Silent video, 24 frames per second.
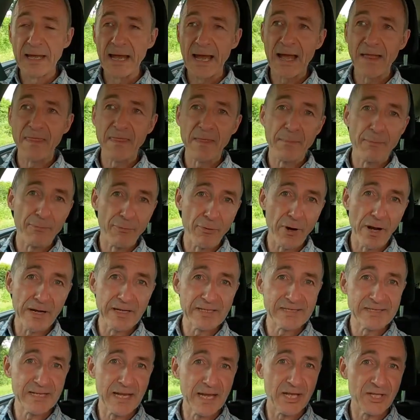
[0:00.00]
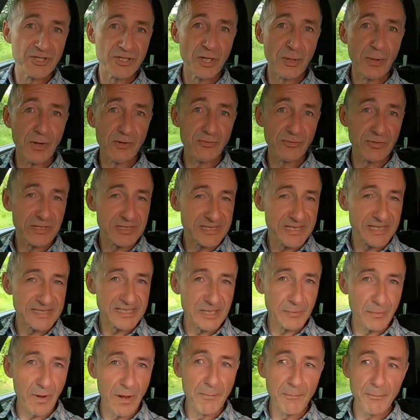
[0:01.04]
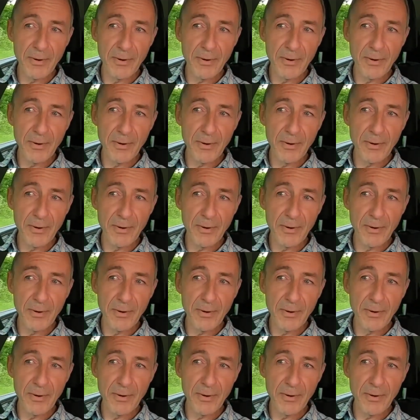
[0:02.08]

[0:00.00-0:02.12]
and the pricier 261